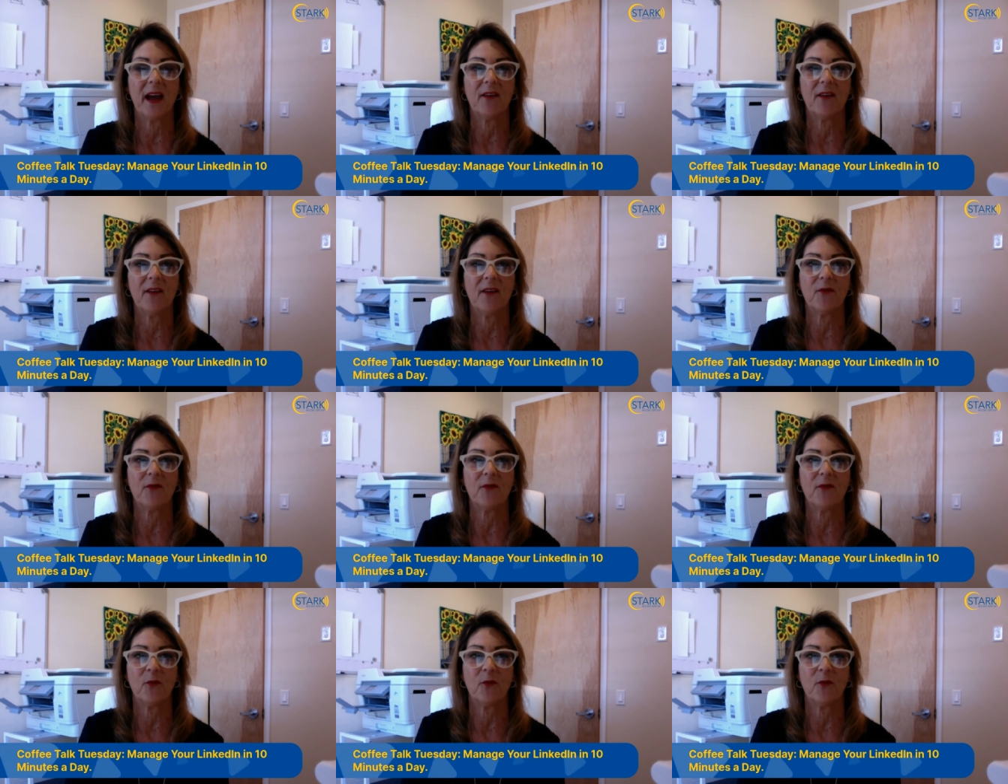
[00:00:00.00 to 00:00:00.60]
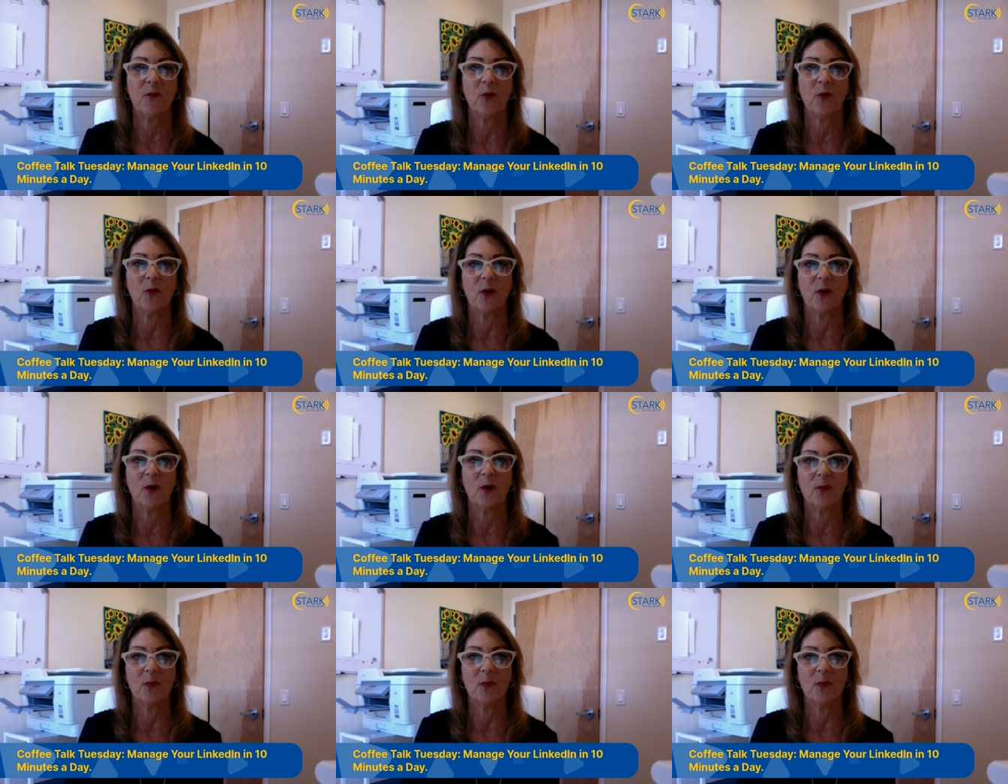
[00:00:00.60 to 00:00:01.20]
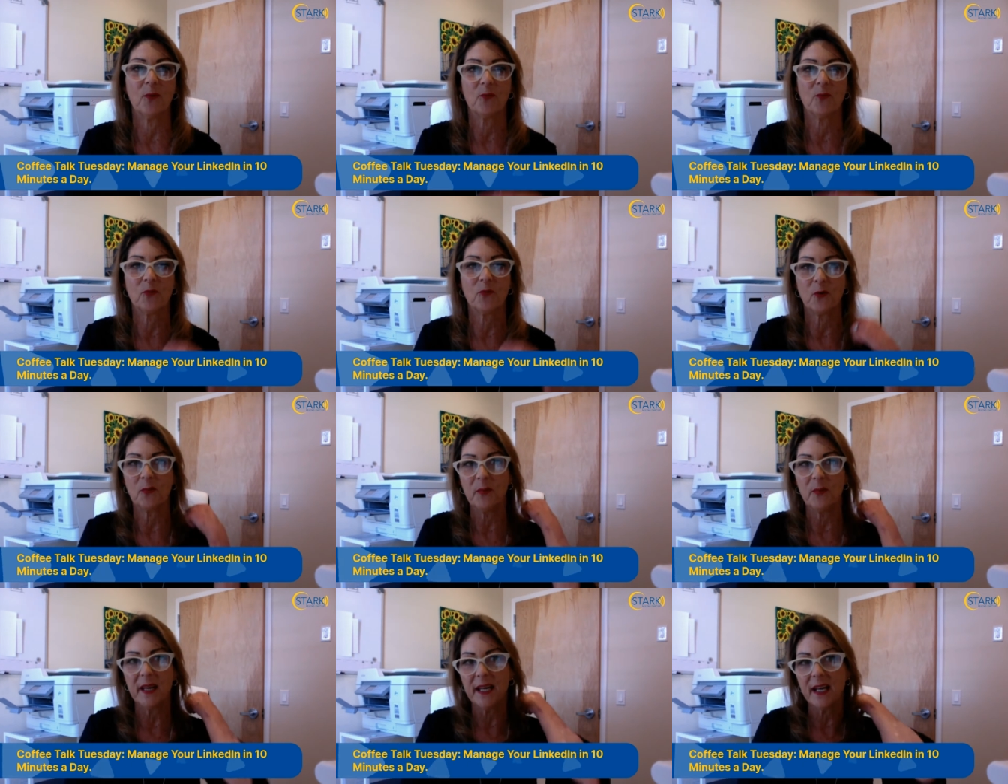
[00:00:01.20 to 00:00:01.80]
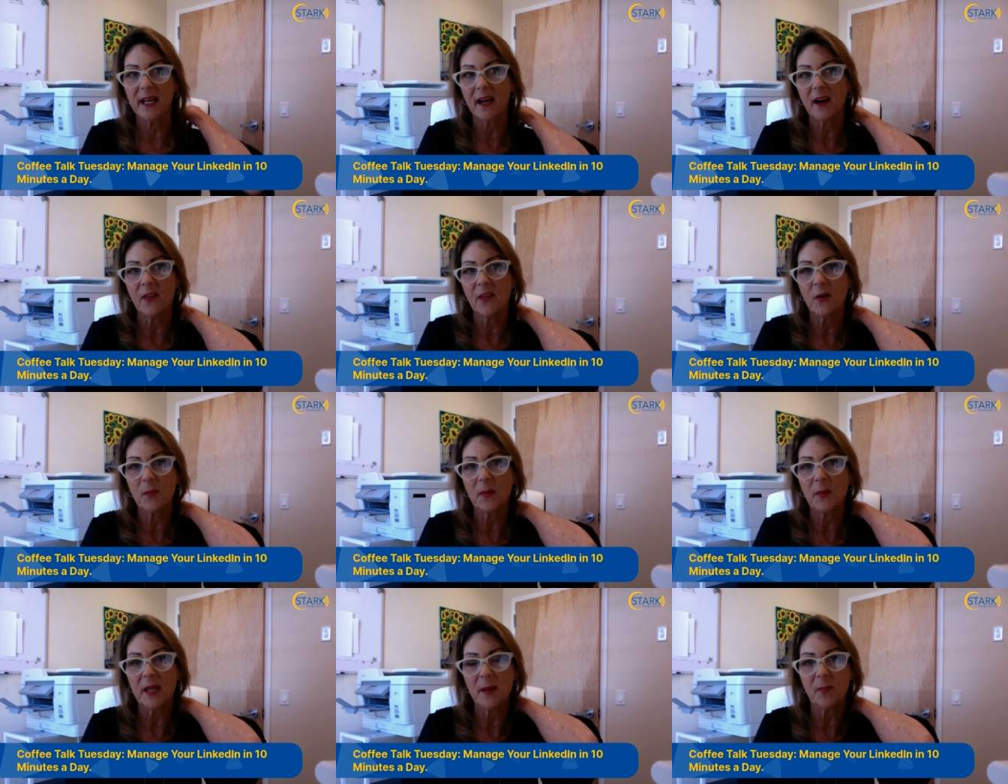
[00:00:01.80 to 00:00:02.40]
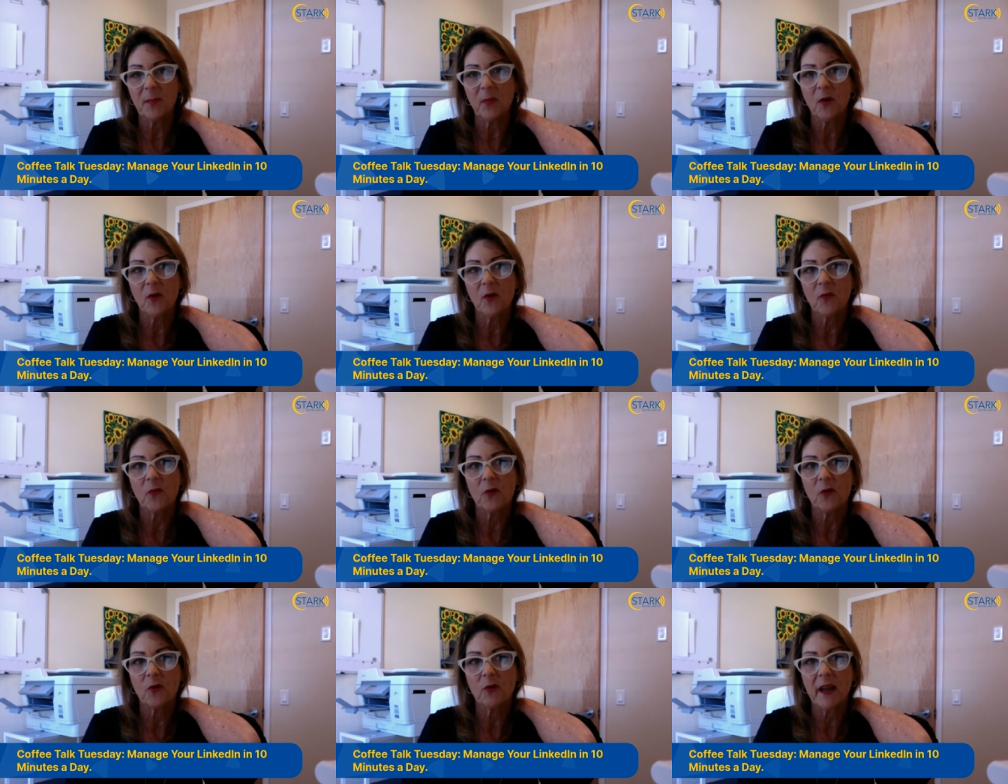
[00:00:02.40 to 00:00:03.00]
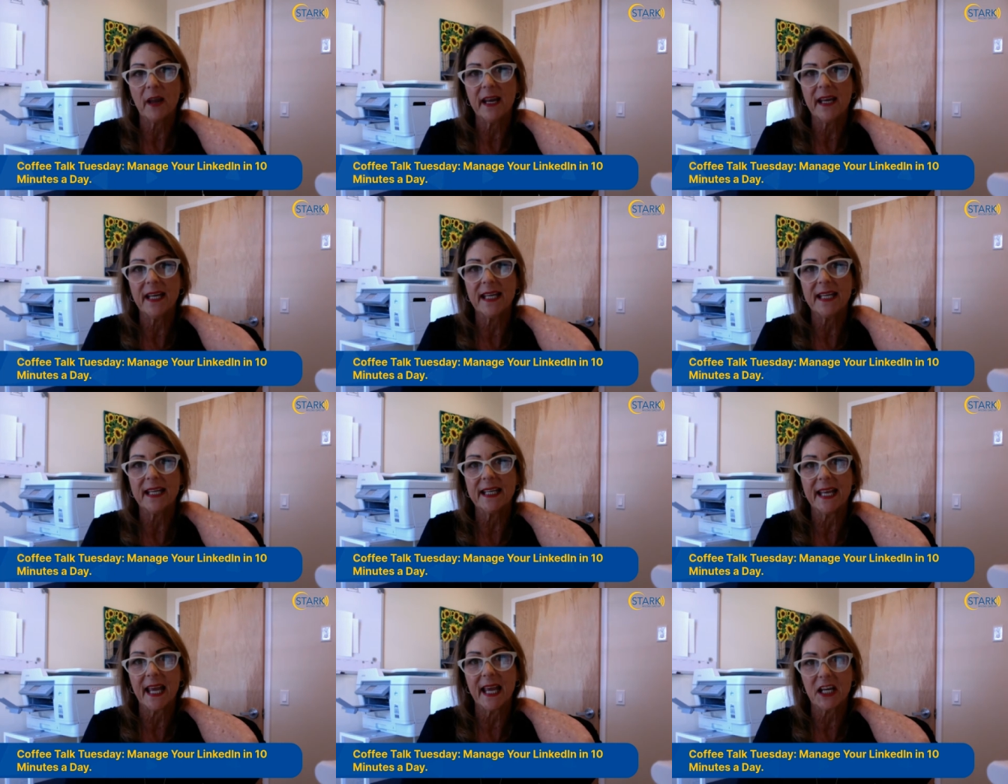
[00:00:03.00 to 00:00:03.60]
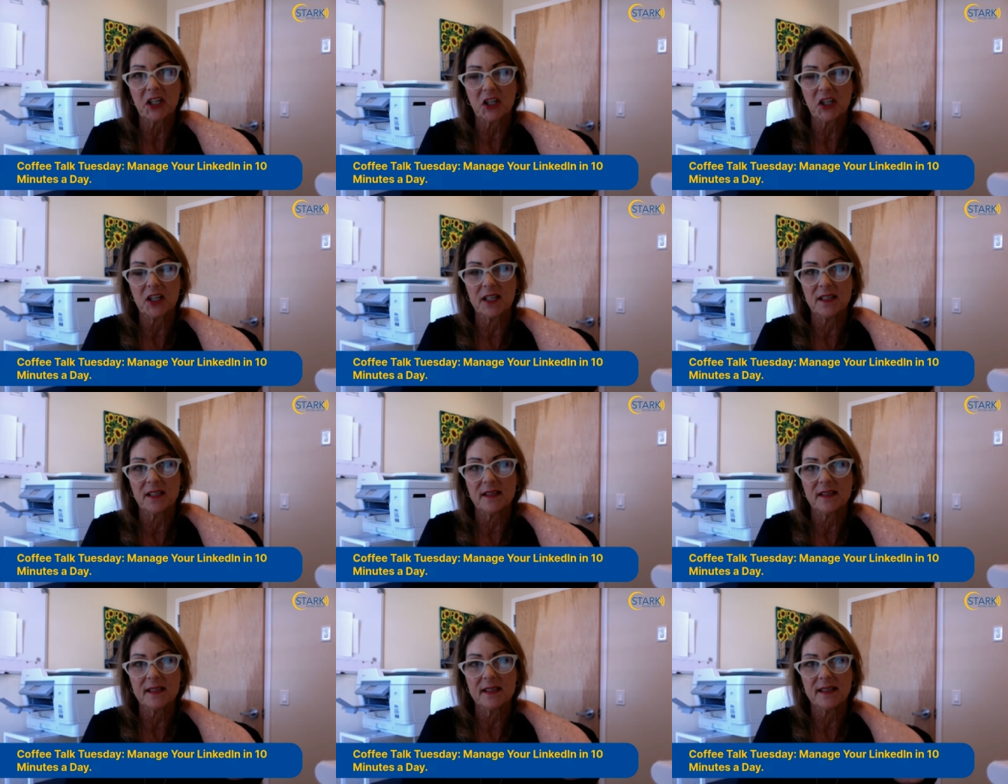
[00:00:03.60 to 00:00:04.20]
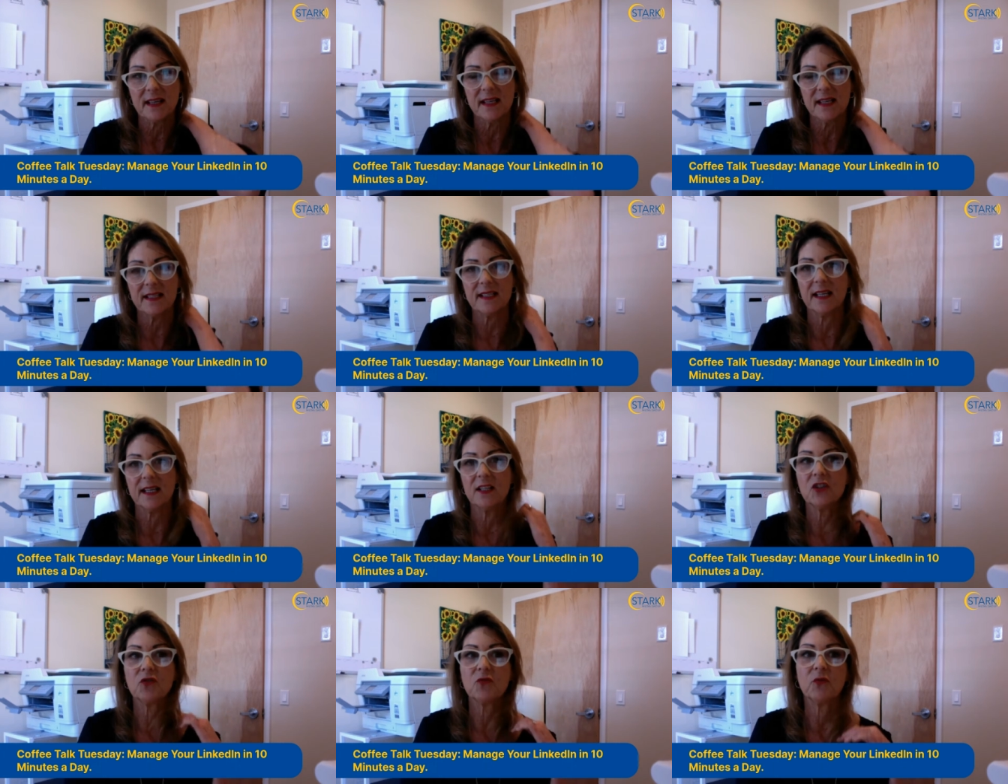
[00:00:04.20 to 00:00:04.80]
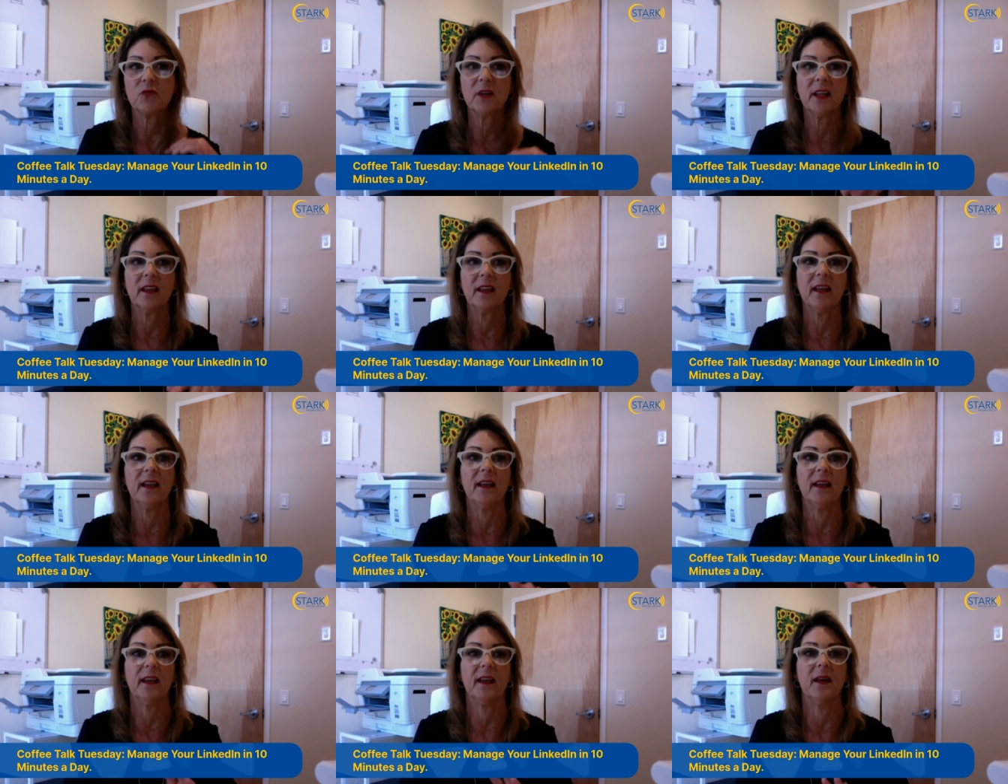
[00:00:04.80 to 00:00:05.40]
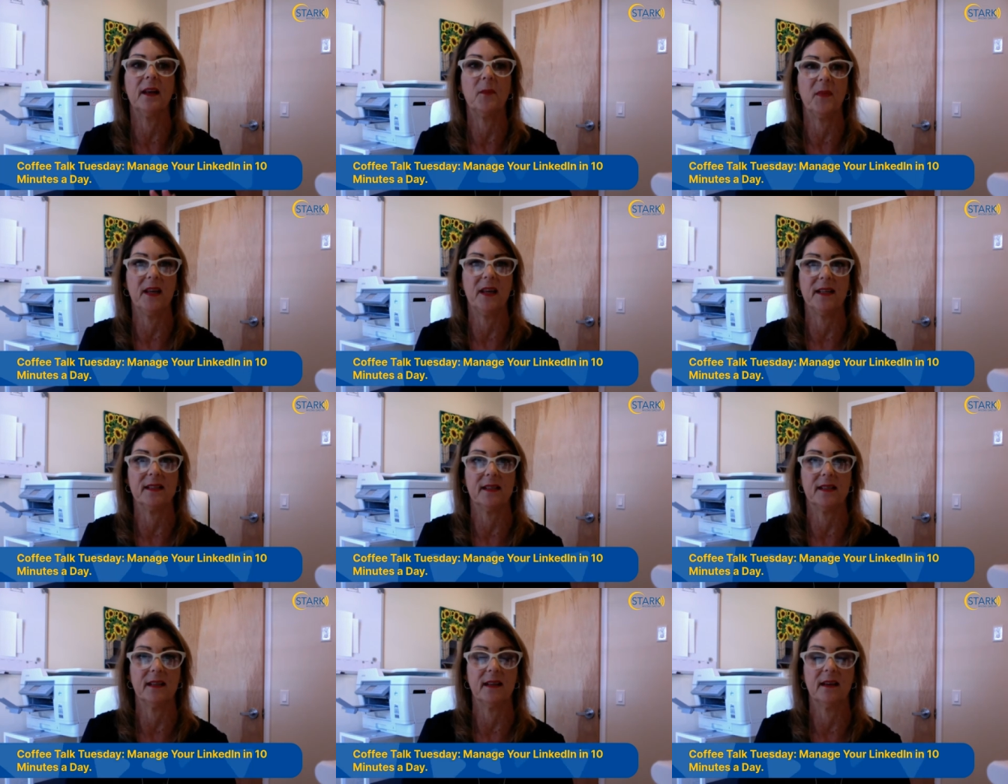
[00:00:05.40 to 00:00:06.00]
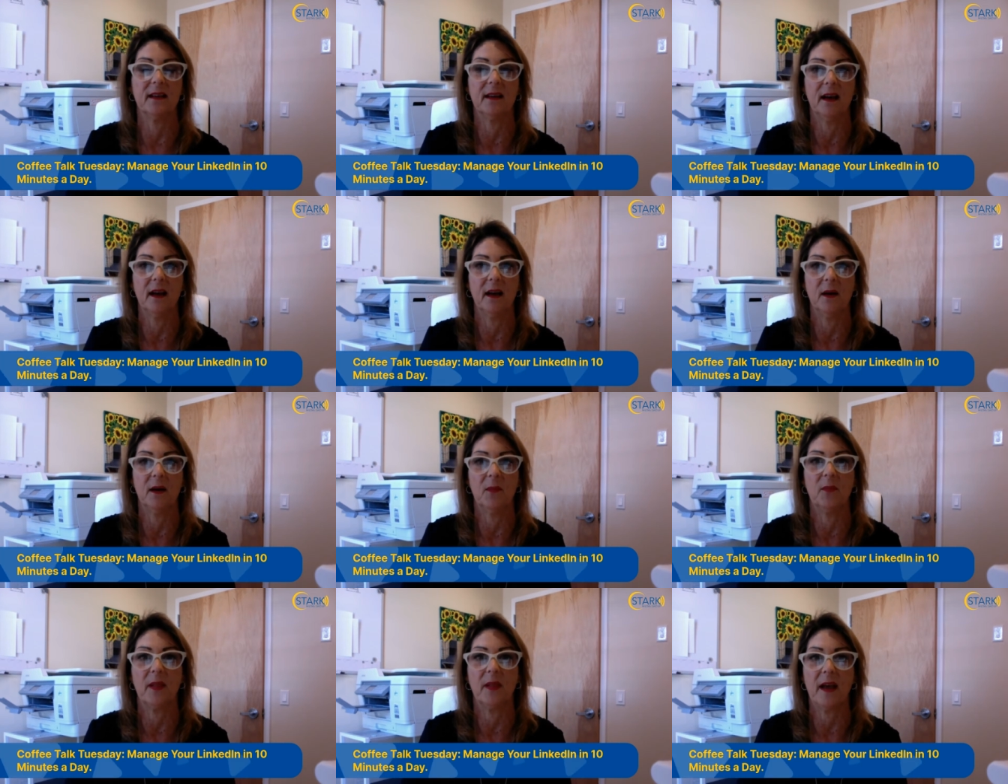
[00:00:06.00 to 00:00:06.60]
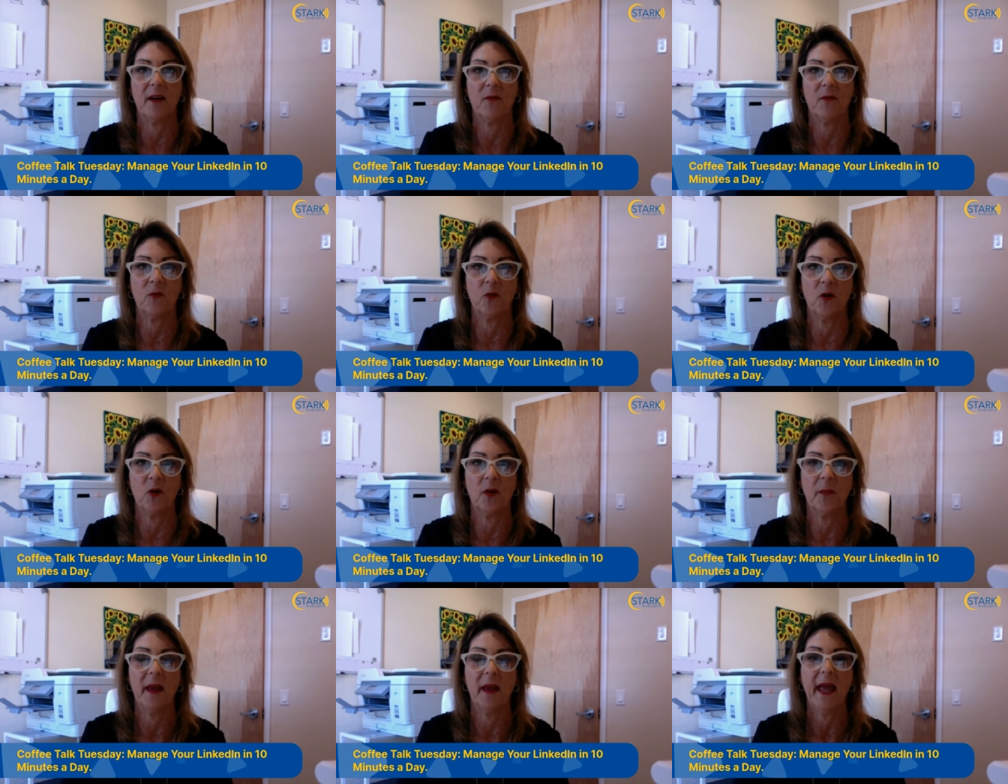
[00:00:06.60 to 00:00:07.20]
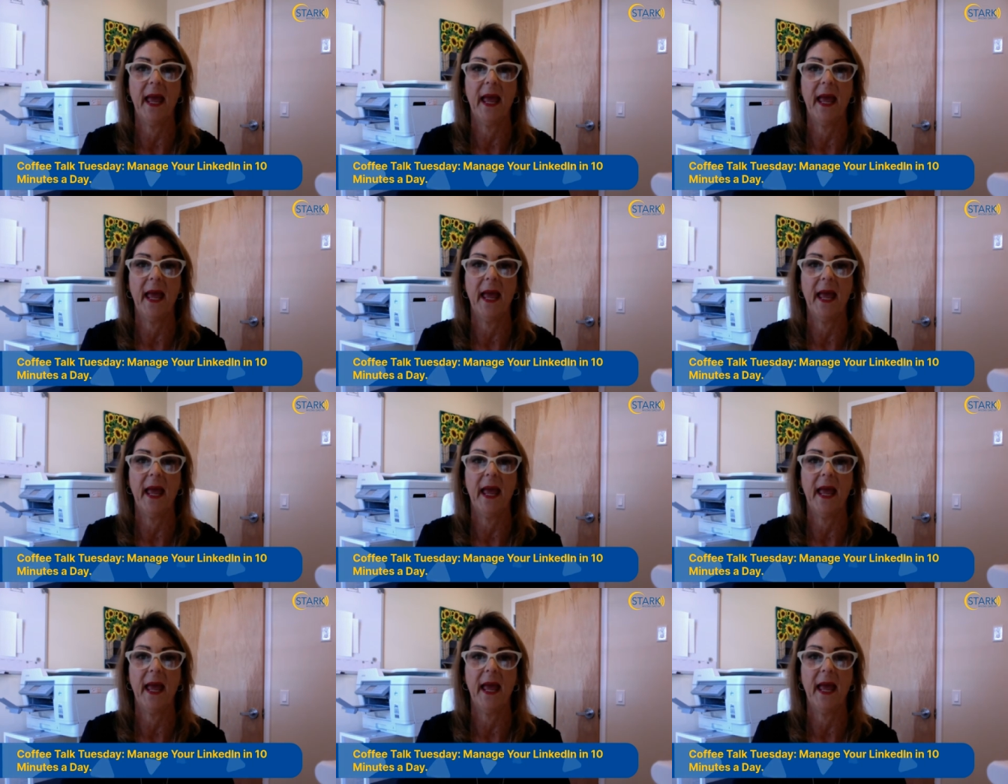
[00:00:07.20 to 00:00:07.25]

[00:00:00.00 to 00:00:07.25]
It's a great platform for meeting other people, for creating connections. It's it's really an amazing um, platform,